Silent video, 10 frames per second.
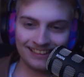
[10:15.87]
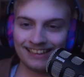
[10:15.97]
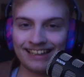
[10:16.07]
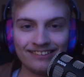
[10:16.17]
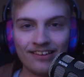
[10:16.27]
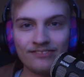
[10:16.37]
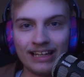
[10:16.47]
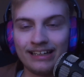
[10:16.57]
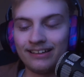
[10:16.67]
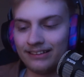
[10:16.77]
like I love
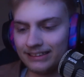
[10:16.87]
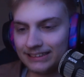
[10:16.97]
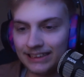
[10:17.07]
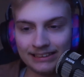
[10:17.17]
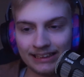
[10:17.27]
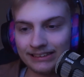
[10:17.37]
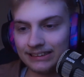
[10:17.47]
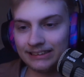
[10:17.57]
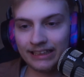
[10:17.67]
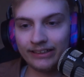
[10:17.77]
that uh, the CJ
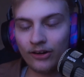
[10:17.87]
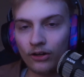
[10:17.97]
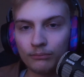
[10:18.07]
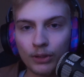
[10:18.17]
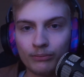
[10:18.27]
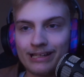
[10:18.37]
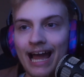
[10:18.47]
CJ car moment.